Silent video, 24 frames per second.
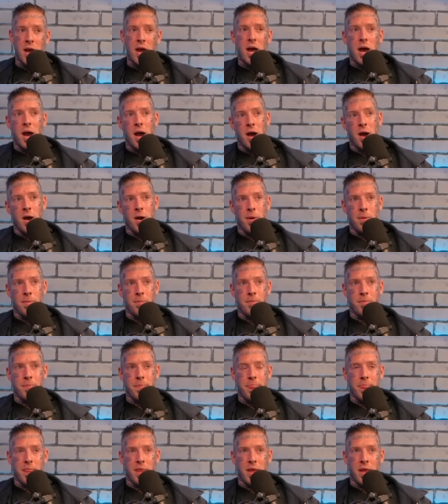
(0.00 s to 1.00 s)

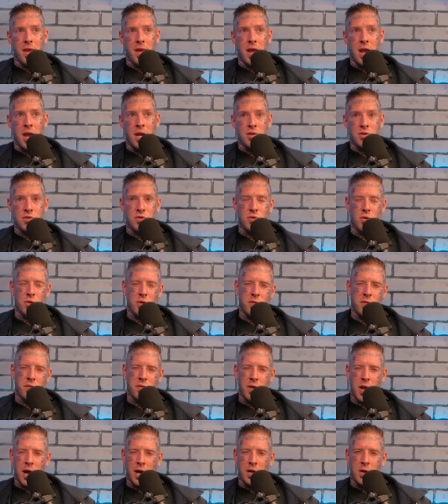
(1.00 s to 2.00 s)
Um, and sort
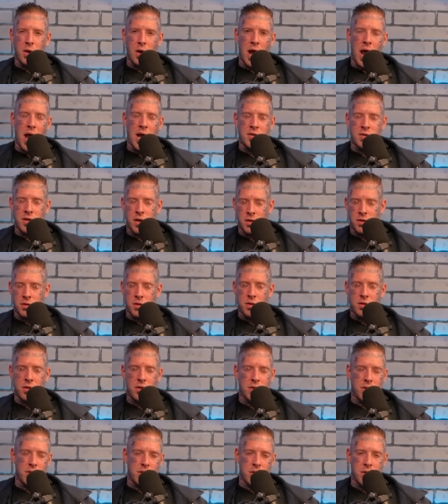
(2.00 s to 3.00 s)
of like as I
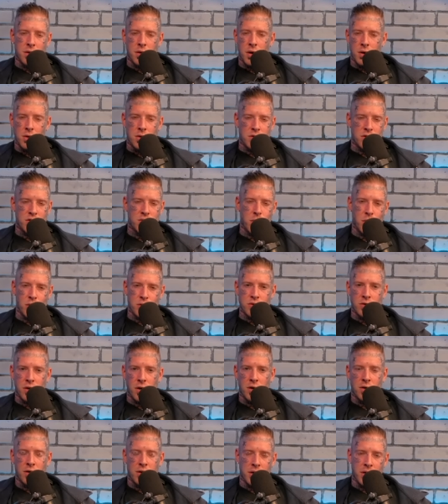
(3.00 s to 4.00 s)
the you know the smoke
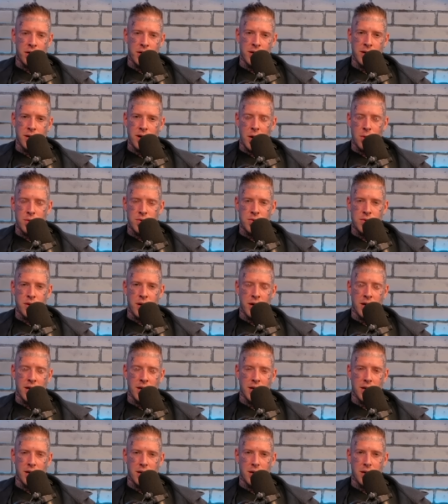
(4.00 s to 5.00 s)
started to clear, I was
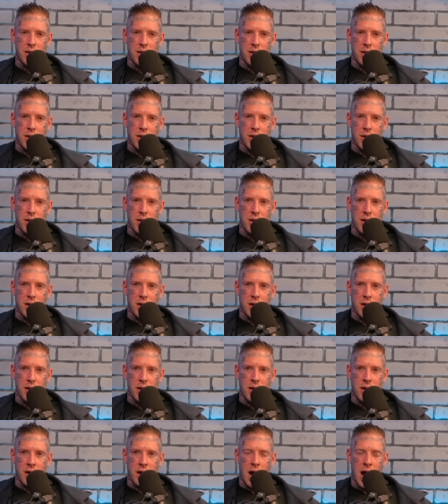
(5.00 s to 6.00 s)
like,
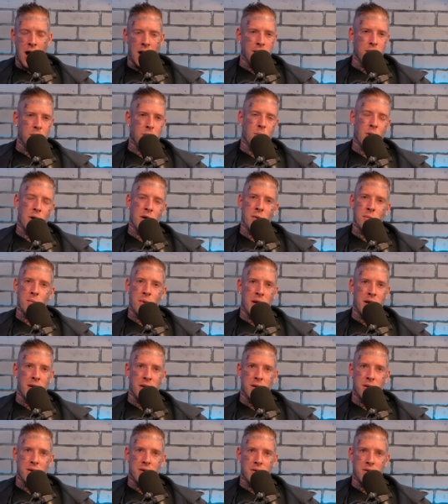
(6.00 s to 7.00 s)
I don't want to
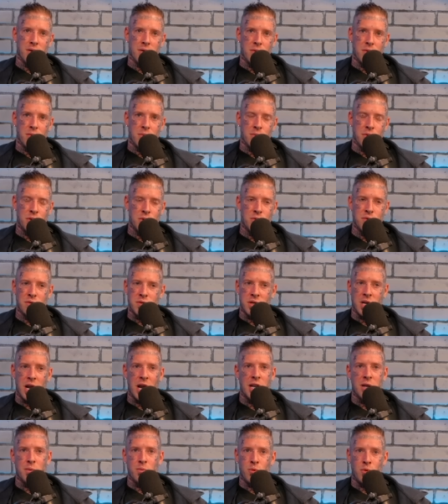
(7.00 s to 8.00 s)
make music
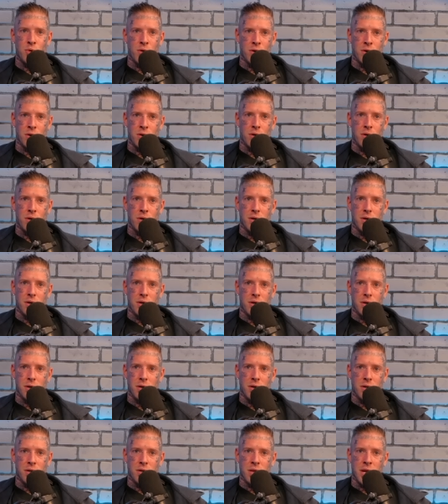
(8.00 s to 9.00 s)
anymore
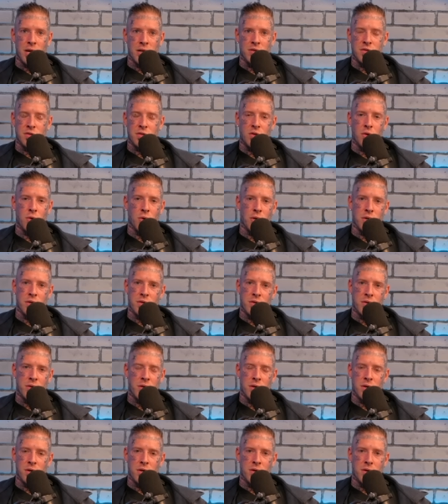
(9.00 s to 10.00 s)
that's going
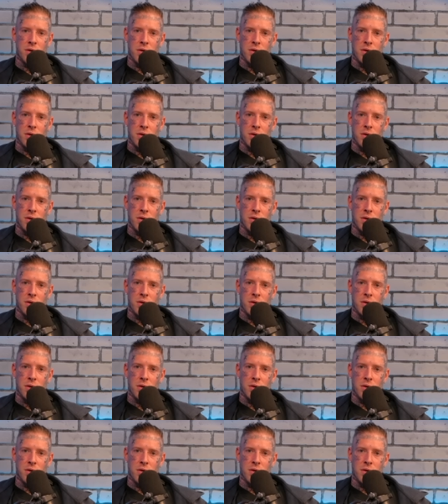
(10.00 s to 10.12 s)
to